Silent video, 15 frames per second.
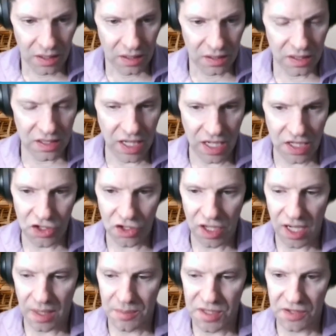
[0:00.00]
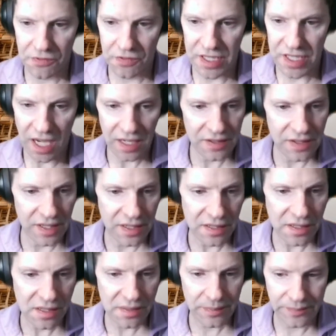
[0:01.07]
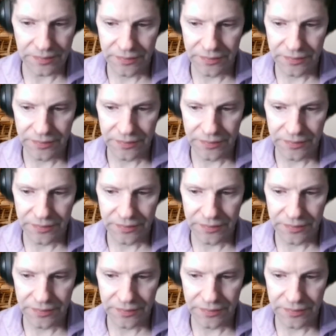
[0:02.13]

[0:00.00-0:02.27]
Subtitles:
The danger comes if we duck this,